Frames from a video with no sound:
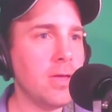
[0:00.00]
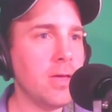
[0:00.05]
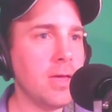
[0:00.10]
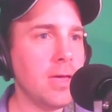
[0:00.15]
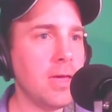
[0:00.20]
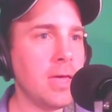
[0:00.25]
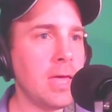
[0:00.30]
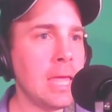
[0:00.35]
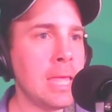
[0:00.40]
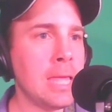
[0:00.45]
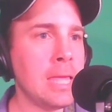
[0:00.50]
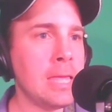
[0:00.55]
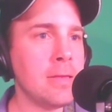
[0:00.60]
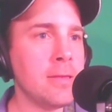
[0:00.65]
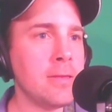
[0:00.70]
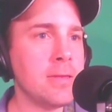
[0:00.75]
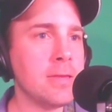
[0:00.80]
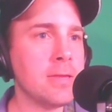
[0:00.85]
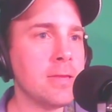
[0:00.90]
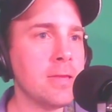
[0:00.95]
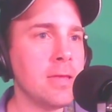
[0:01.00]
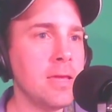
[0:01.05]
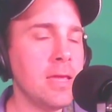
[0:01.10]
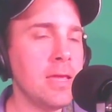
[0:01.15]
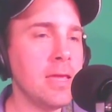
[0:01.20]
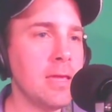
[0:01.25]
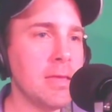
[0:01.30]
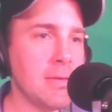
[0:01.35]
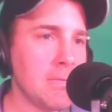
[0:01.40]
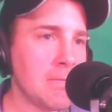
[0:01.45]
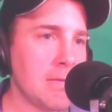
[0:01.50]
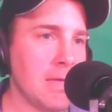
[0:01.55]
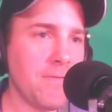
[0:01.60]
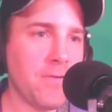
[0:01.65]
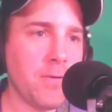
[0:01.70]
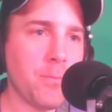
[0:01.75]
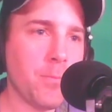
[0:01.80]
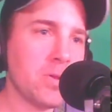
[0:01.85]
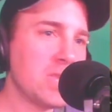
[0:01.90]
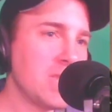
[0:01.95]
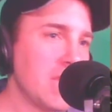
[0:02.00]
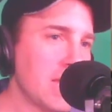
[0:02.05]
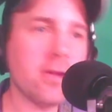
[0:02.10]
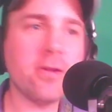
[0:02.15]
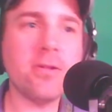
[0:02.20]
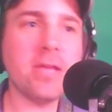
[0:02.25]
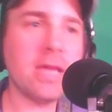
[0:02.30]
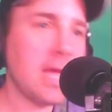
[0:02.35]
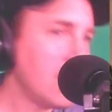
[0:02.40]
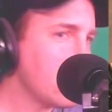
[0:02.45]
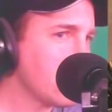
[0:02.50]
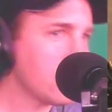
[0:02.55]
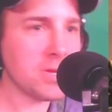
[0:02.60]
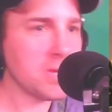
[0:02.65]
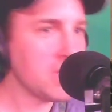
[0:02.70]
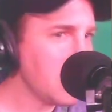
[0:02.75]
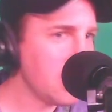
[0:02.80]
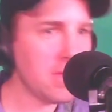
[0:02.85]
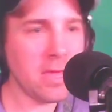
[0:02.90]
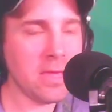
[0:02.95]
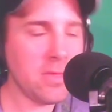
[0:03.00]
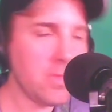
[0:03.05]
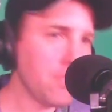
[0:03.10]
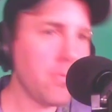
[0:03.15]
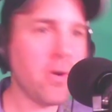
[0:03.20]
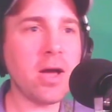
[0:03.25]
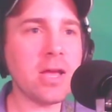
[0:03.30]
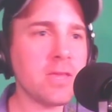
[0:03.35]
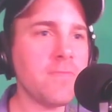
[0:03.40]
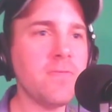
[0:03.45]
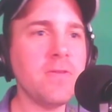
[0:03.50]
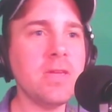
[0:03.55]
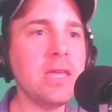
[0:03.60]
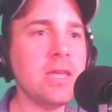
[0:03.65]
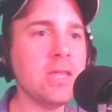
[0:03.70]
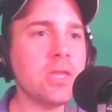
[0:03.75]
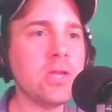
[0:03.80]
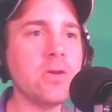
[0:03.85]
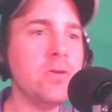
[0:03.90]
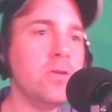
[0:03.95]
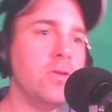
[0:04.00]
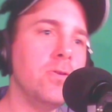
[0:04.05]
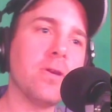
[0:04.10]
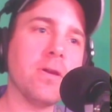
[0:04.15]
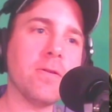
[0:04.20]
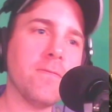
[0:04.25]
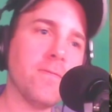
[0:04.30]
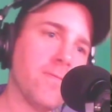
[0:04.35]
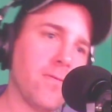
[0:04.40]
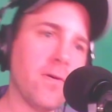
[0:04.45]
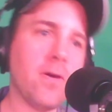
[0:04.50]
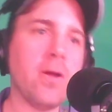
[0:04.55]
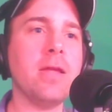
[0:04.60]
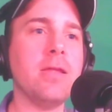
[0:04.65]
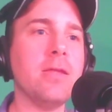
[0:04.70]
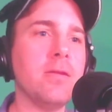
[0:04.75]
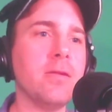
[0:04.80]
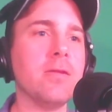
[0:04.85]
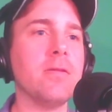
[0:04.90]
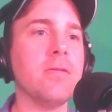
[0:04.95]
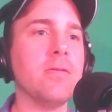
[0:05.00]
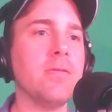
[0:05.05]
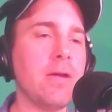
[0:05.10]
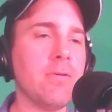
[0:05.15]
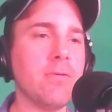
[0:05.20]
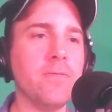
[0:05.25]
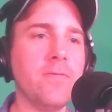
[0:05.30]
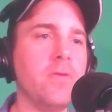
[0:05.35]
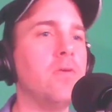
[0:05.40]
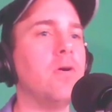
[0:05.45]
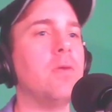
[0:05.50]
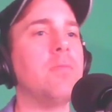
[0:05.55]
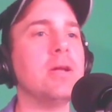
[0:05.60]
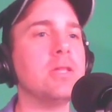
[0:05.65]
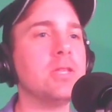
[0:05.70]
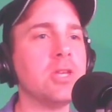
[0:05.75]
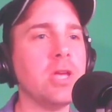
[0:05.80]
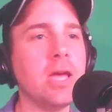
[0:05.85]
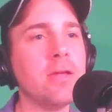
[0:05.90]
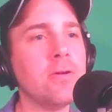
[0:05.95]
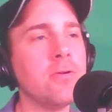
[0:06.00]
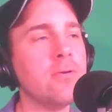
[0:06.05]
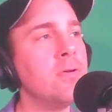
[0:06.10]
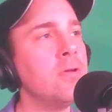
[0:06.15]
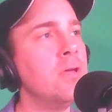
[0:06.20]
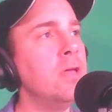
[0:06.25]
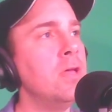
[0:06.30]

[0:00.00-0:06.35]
And if you're particularly interested in the Boss VE2, you can find that review on my channel